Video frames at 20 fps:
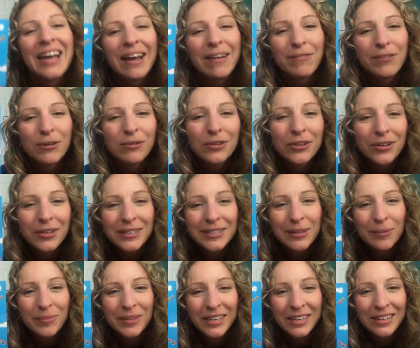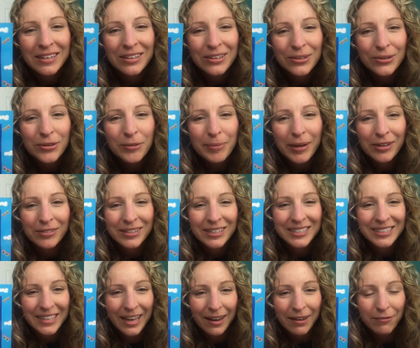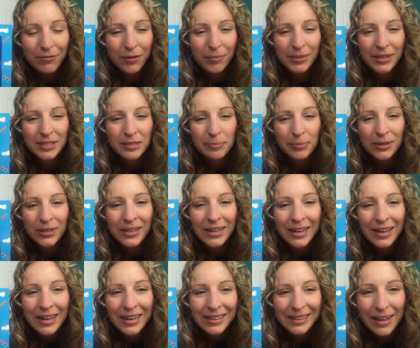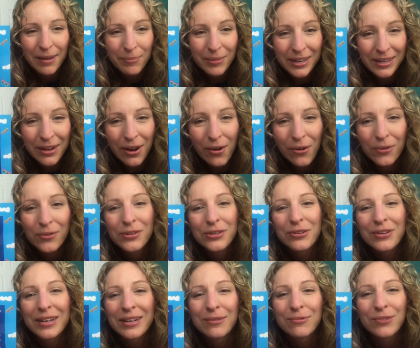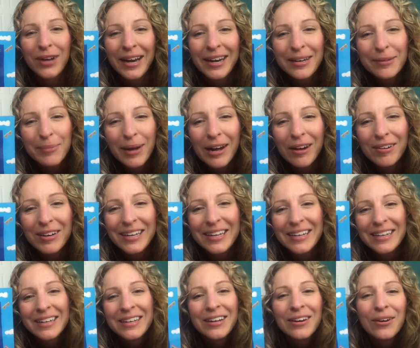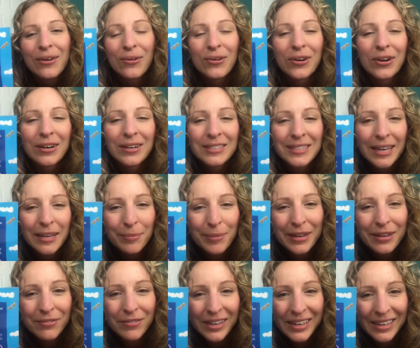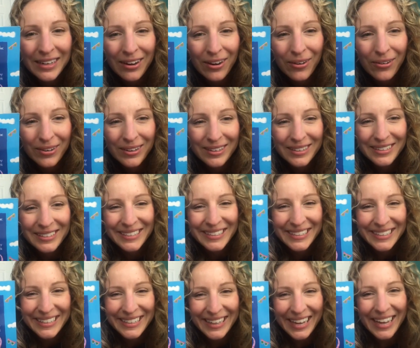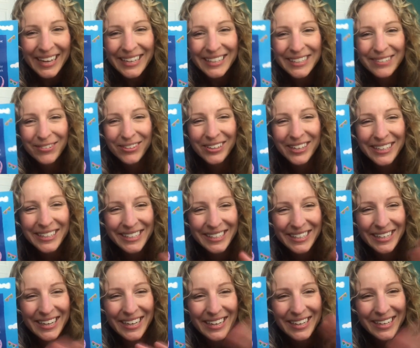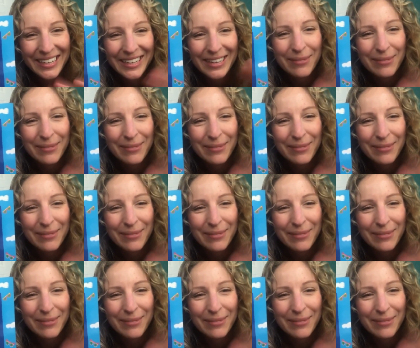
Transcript: If you learned something new about the sun from this book, let me know. You can write about it or send me a video. Thanks for listening.